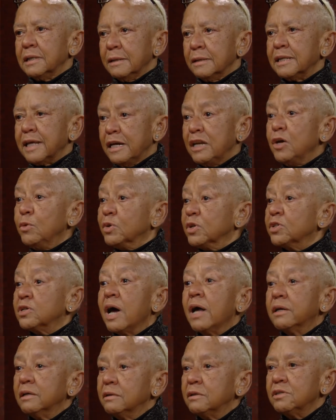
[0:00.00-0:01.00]
that he was
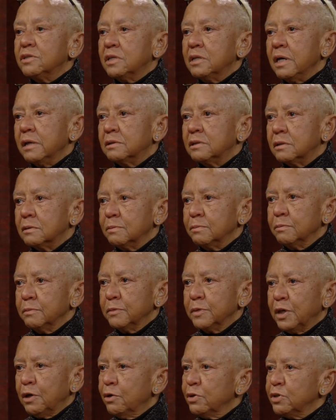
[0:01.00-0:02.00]
shot in the chest
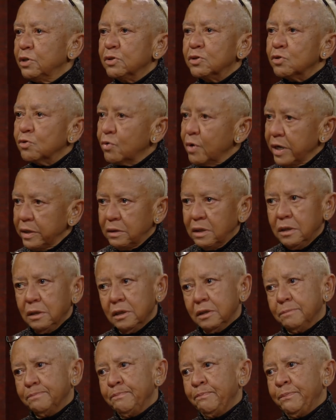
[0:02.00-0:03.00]
because he's a great
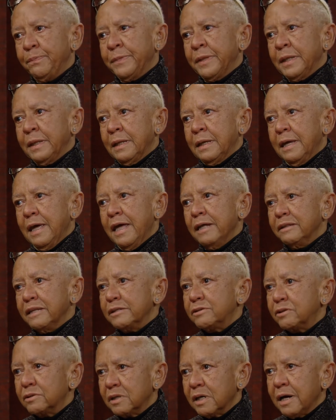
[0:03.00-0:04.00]
kid. Right. And
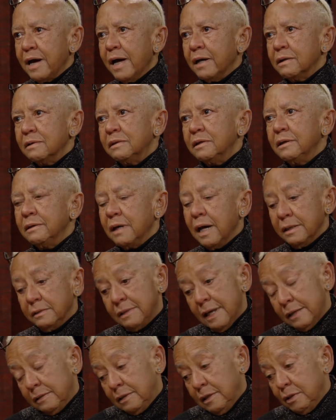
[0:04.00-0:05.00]
this is the kind of thing I,
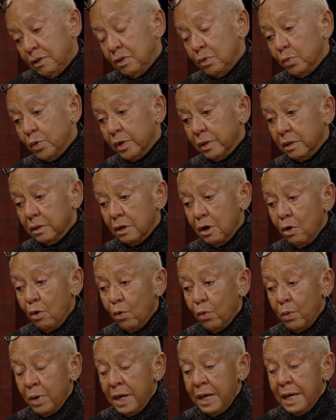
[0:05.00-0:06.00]
I think you want to
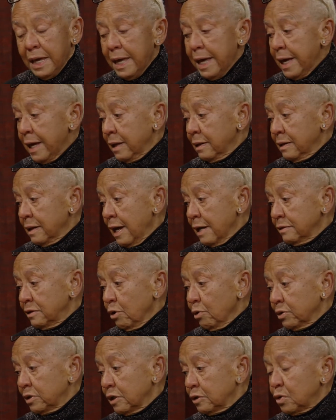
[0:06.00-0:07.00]
know. Right. And I
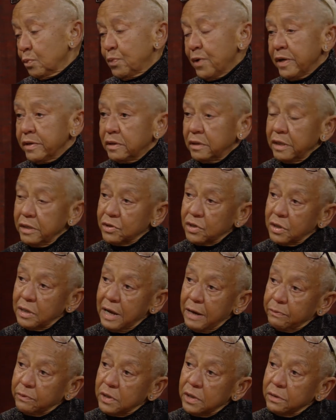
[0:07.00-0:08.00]
thought that the president should
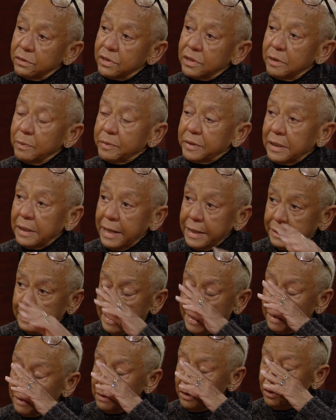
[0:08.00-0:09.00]
have to hear something like
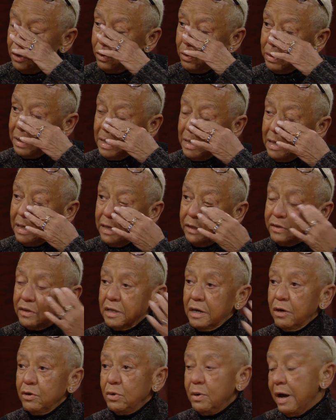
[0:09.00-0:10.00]
that. You right. know, he's
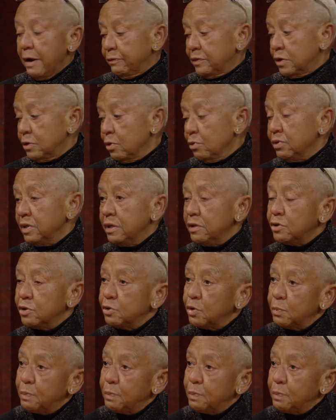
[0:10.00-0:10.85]
there. You have to know these are the